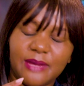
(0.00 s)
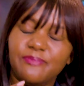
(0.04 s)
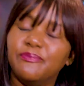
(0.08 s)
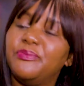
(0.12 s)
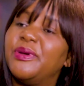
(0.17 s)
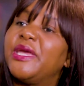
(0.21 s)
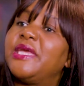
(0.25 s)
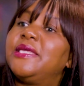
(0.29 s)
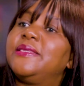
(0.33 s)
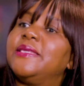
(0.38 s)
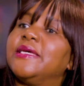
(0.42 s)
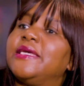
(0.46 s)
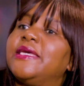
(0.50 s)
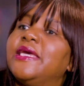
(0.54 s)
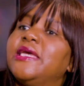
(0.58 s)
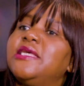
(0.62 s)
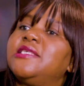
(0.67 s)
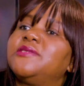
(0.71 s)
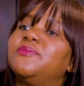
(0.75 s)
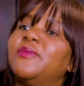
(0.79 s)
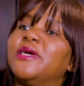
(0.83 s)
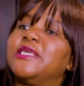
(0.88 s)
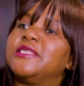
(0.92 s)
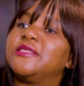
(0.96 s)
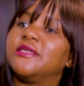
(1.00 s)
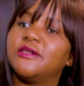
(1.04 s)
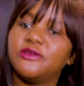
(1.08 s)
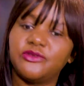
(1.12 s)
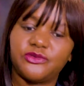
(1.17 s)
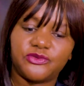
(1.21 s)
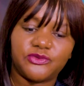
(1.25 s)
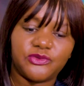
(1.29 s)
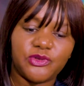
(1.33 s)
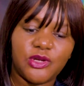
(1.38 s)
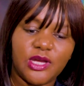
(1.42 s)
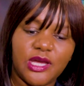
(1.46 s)
bake the cakes
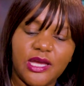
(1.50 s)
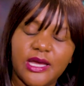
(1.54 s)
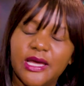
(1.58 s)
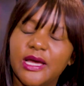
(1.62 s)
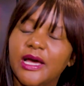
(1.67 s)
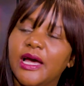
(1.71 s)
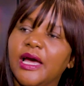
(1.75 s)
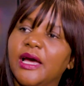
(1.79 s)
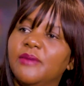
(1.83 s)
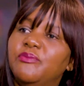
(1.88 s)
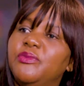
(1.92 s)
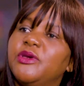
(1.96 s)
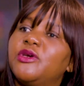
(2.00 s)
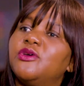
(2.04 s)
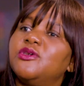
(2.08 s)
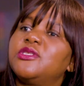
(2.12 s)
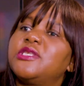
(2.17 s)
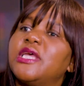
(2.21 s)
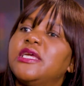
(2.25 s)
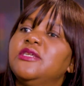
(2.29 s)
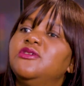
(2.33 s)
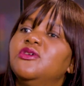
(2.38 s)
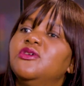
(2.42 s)
myself because I